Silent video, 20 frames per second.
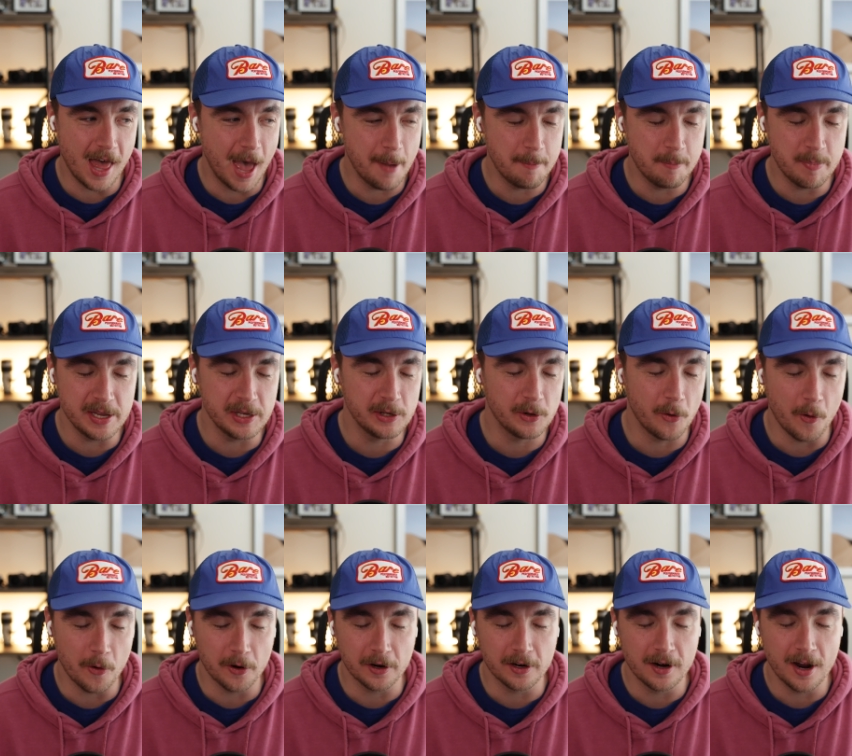being
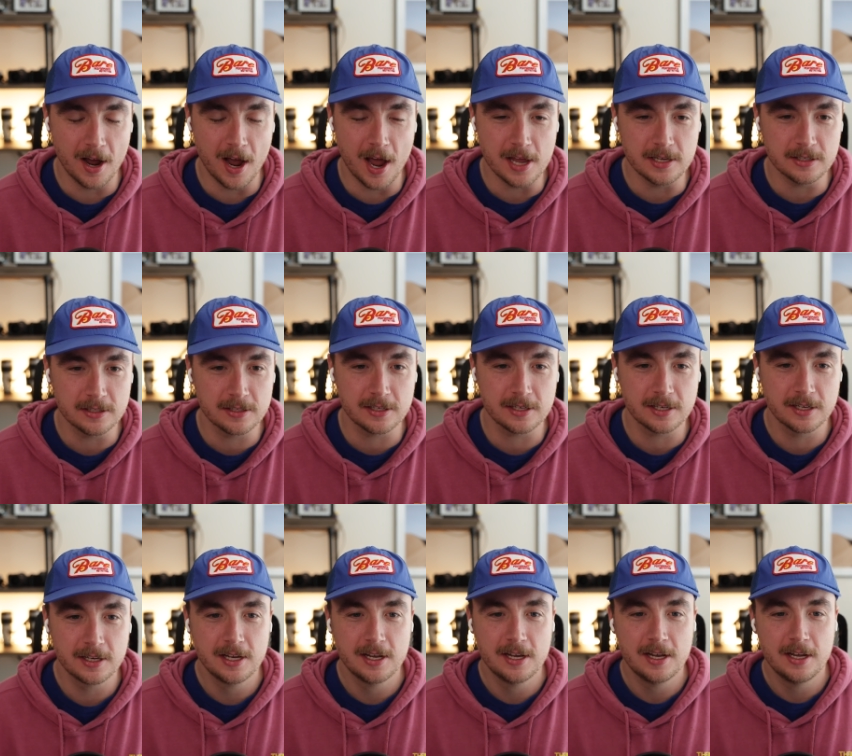organized
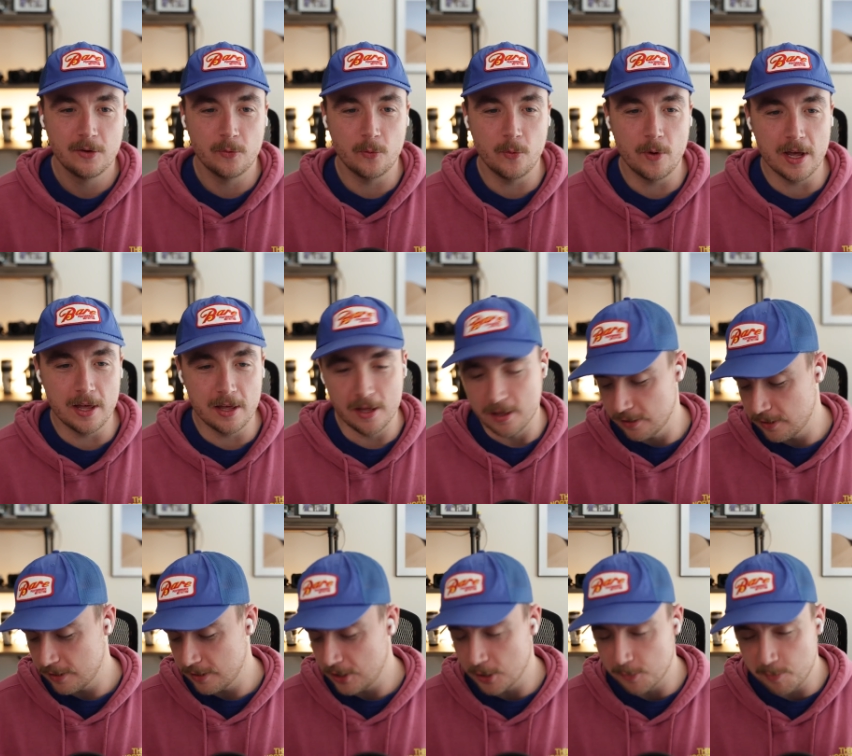
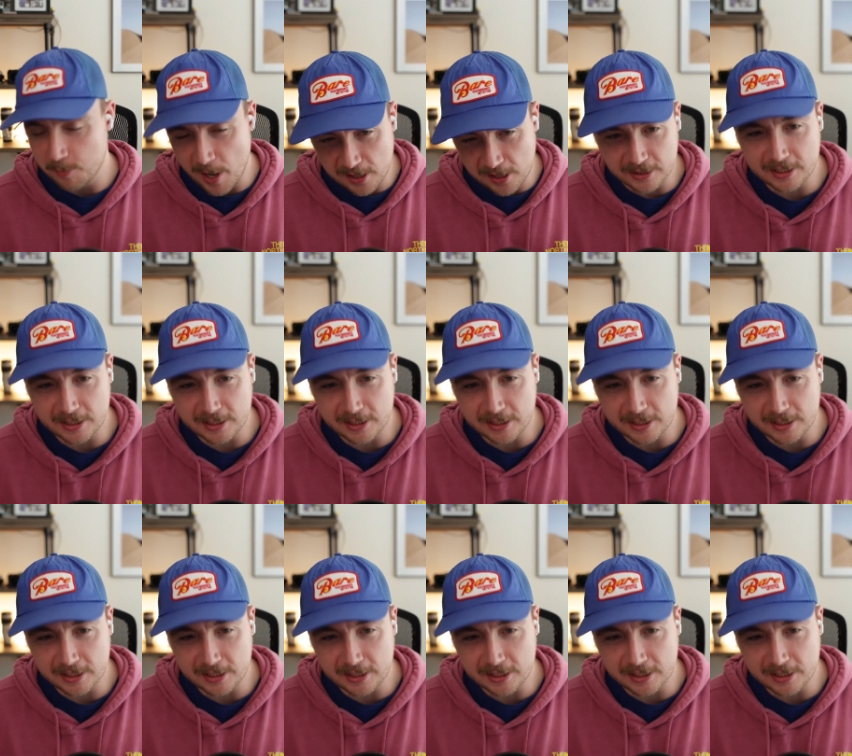with your pelican